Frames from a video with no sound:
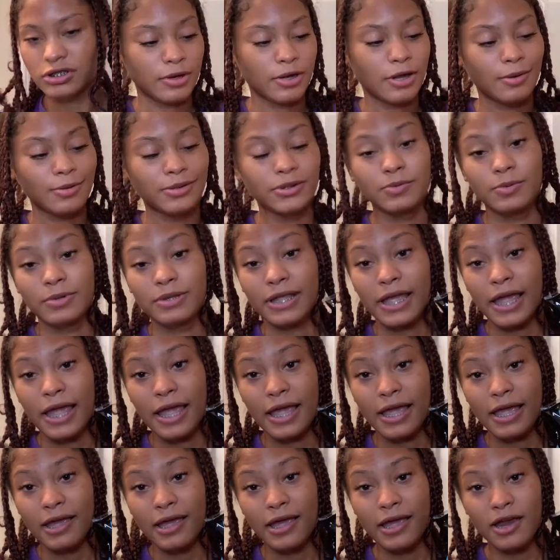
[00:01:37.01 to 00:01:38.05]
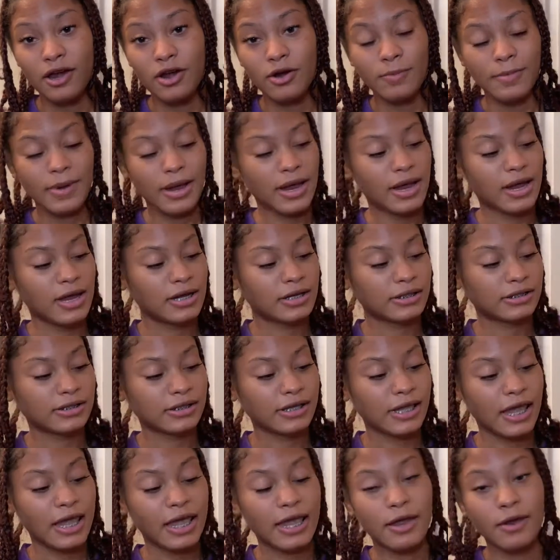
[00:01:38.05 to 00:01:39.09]
It comes with a hair mask,
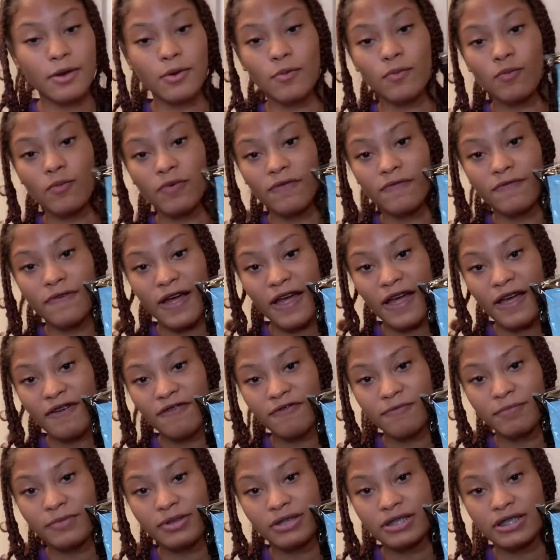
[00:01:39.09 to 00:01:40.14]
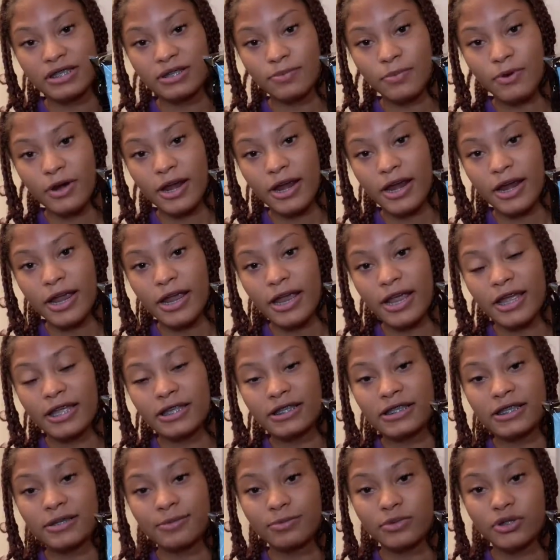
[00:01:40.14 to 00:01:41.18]
a Revive Me spray, and
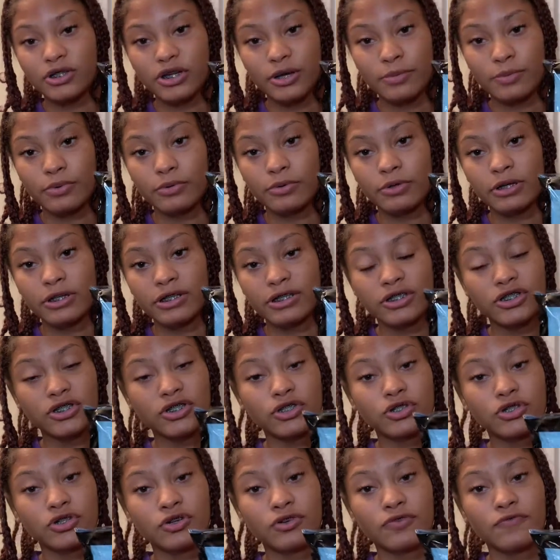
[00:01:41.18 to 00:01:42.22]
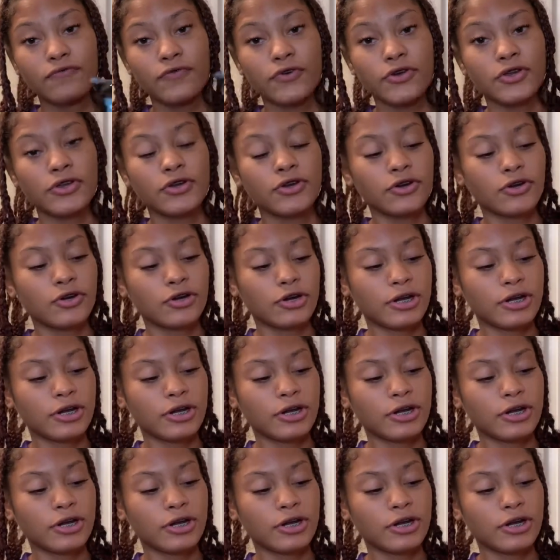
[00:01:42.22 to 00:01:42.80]
some shampoo and conditioner for your